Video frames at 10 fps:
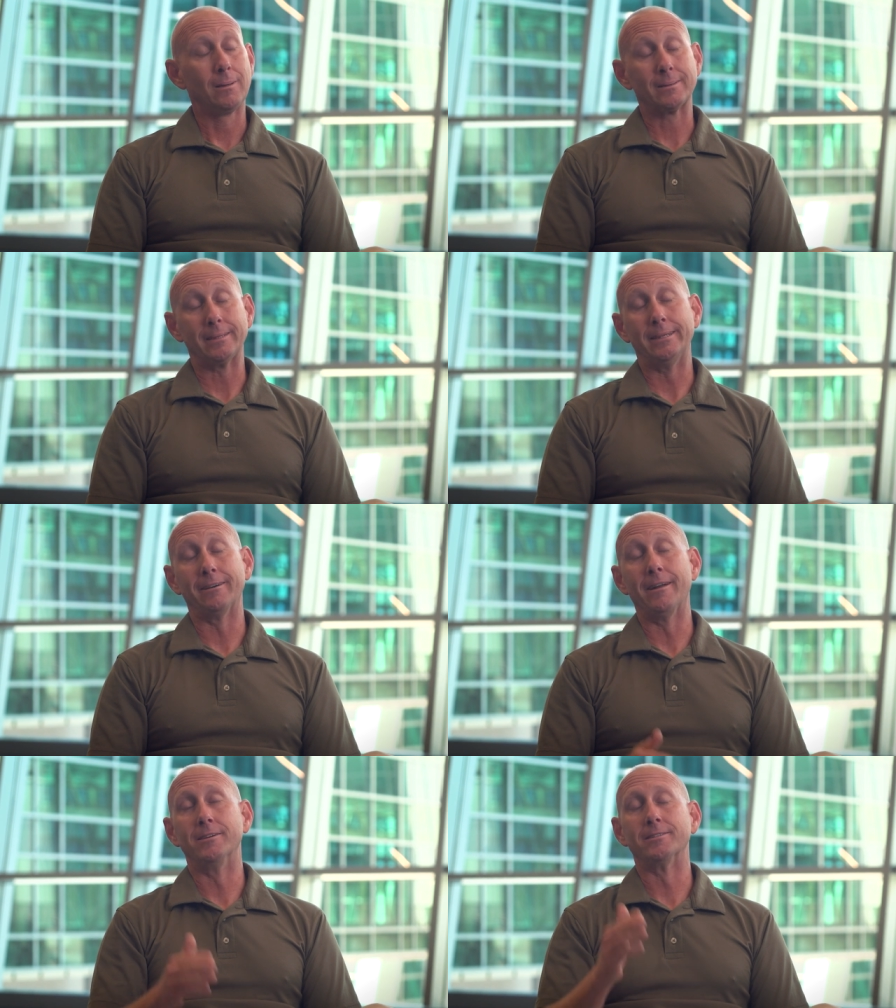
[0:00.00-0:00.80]
could
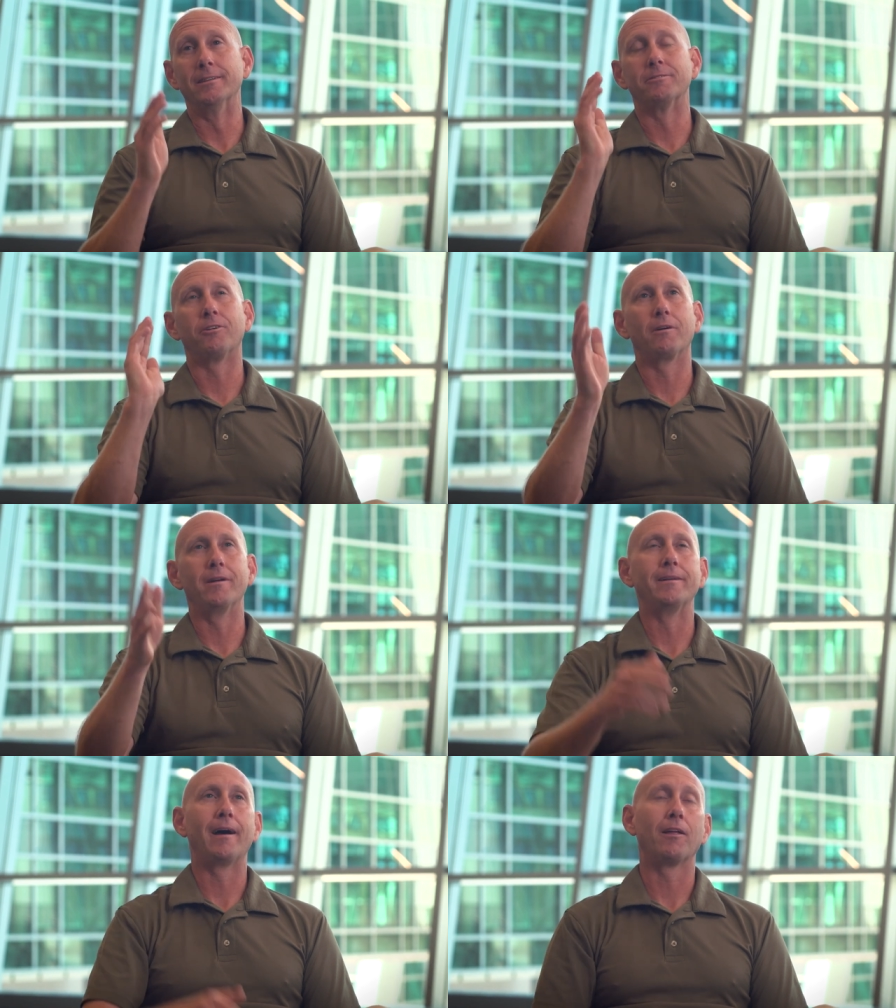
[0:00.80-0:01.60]
hear Anderson at the far
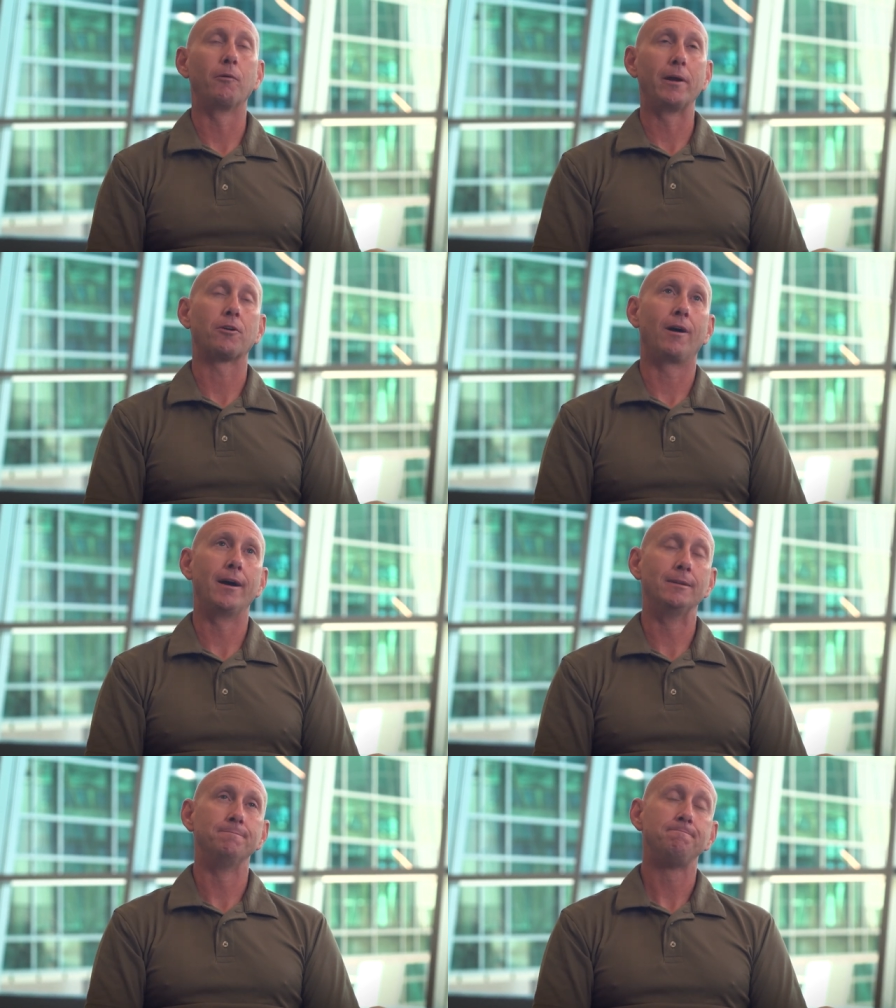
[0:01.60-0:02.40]
end of the alleyway
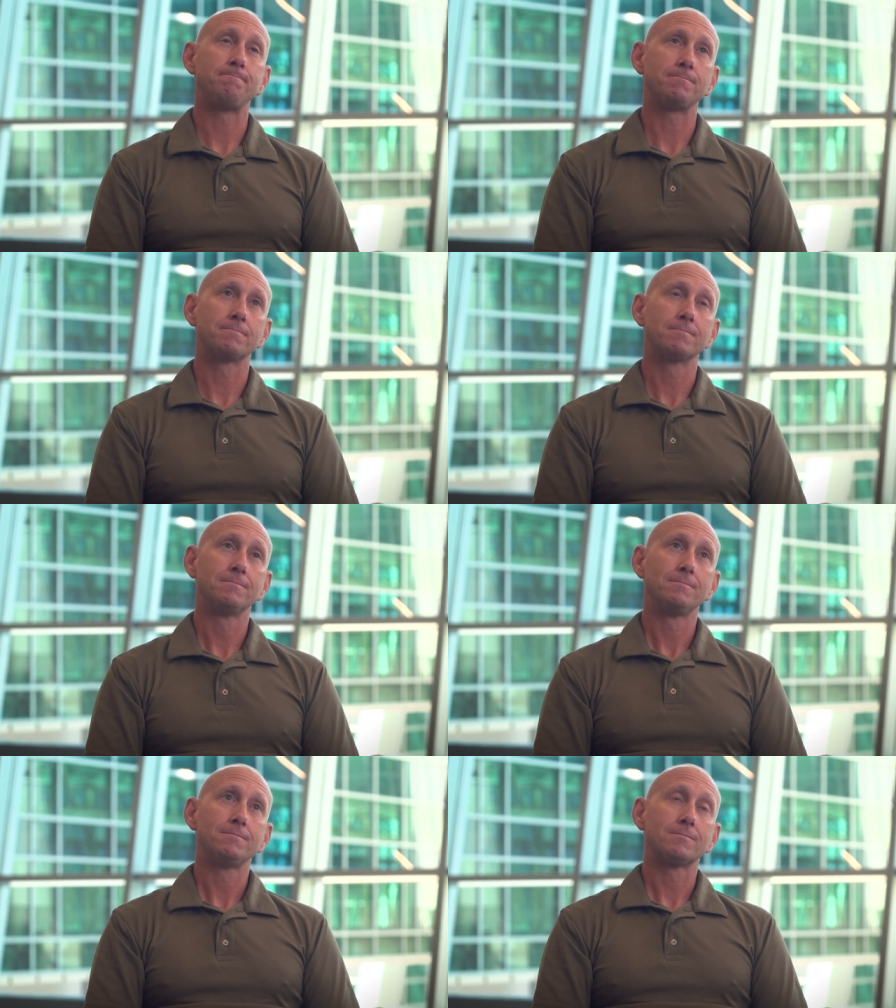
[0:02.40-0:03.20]
crying
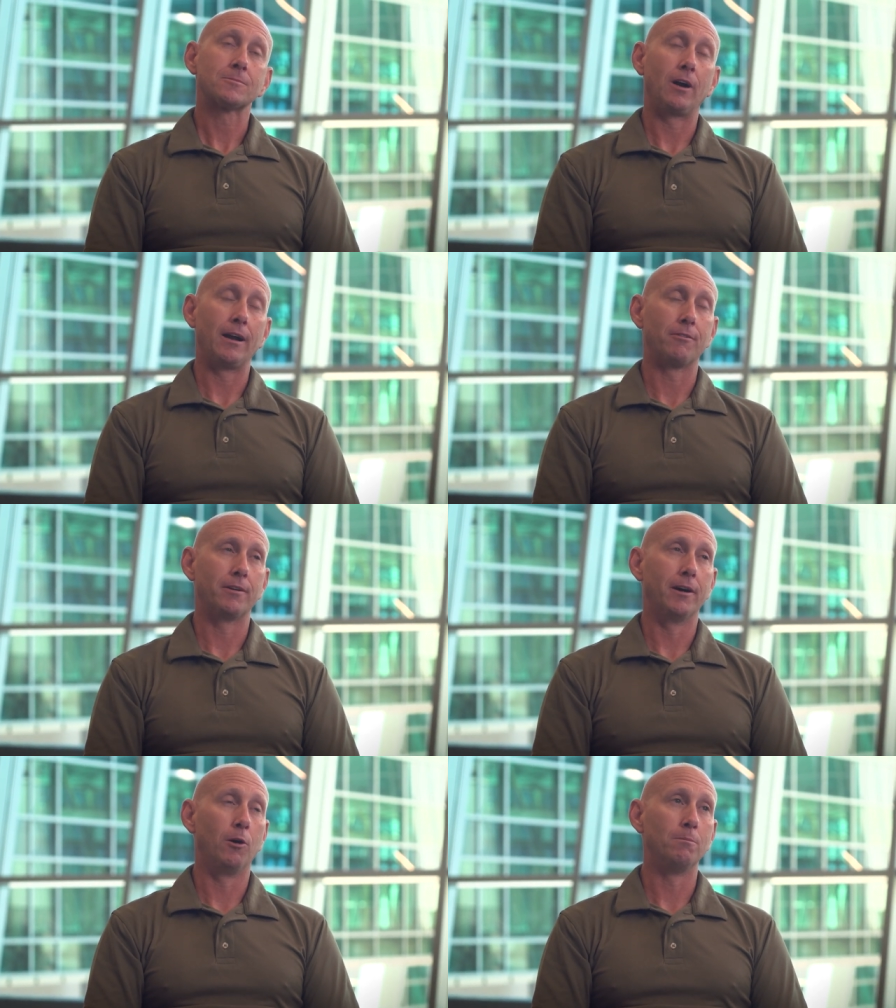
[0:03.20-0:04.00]
out
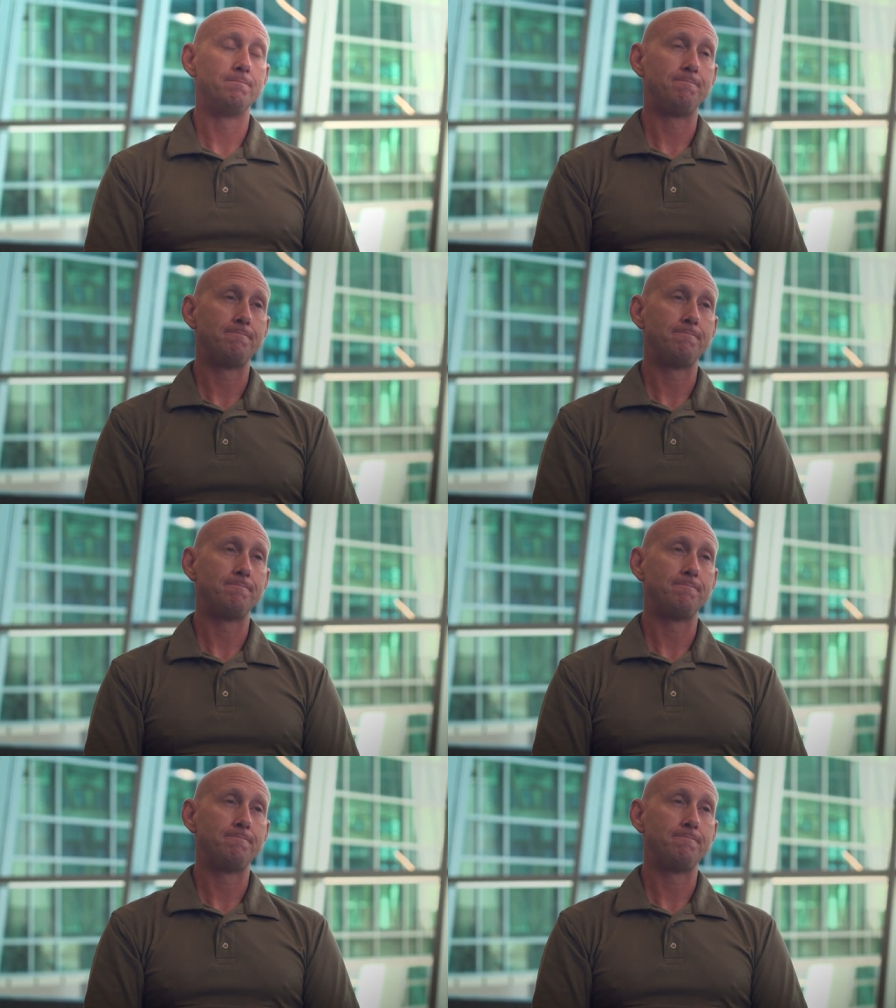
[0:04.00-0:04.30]
for help.